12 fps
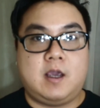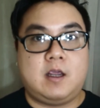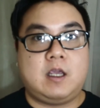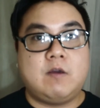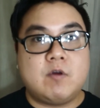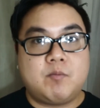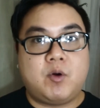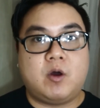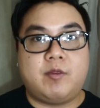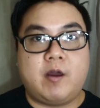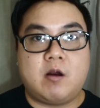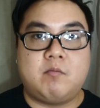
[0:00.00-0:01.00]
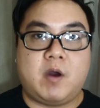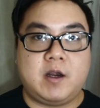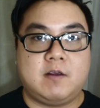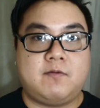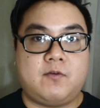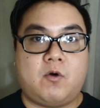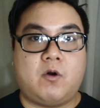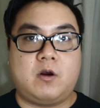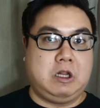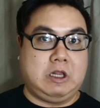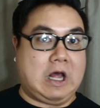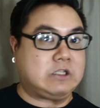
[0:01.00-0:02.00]
even put their money forward,
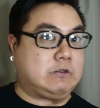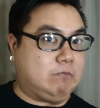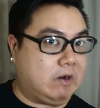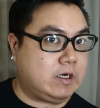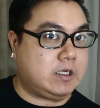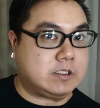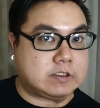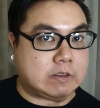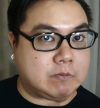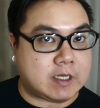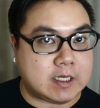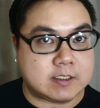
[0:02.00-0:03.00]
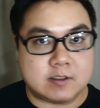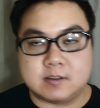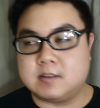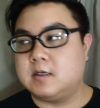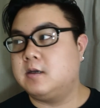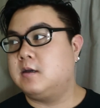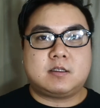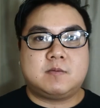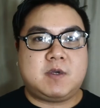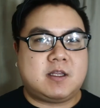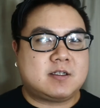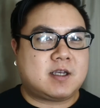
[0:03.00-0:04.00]
lots of money in some cases, to
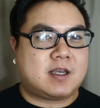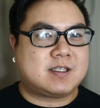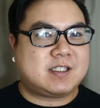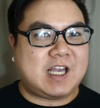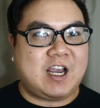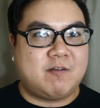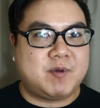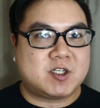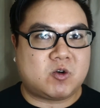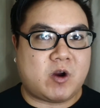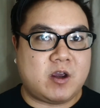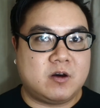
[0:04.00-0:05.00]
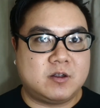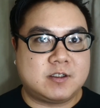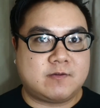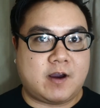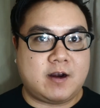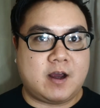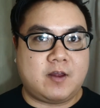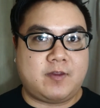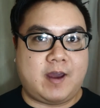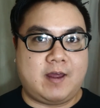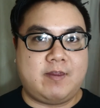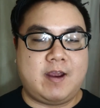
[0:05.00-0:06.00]
me there's like a sting of betrayal to find out
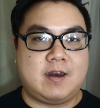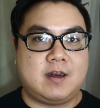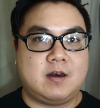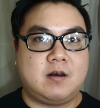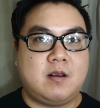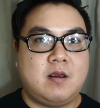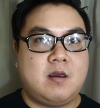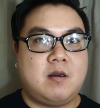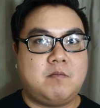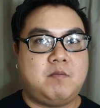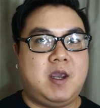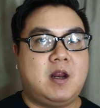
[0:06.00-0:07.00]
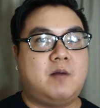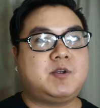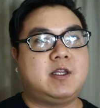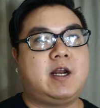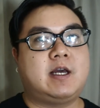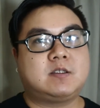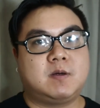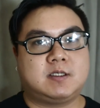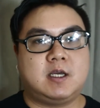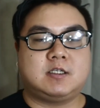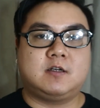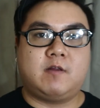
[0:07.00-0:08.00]
that they didn't meet up to that
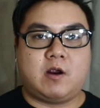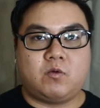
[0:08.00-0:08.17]
expectation of that